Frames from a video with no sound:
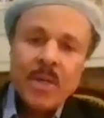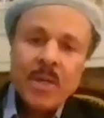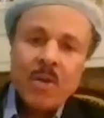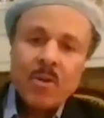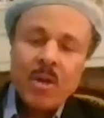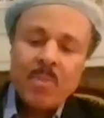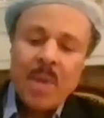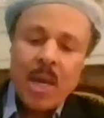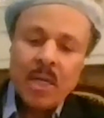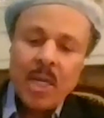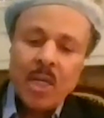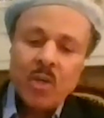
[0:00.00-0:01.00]
and I'll come
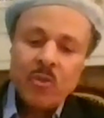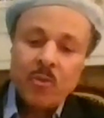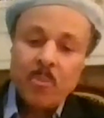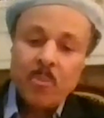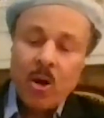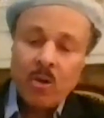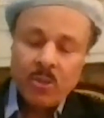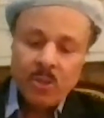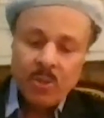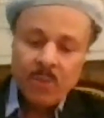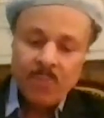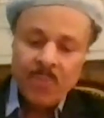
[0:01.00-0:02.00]
back later for part
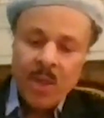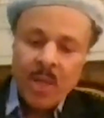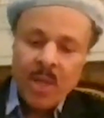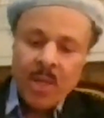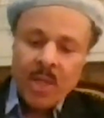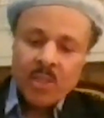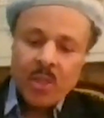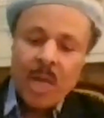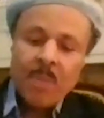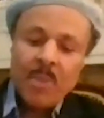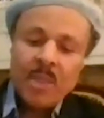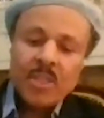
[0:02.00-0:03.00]
2. So
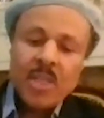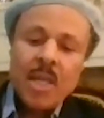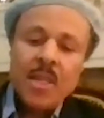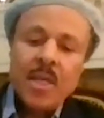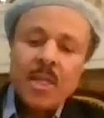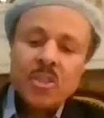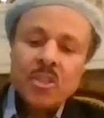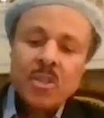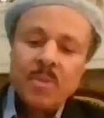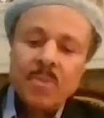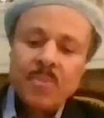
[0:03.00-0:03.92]
let me say this.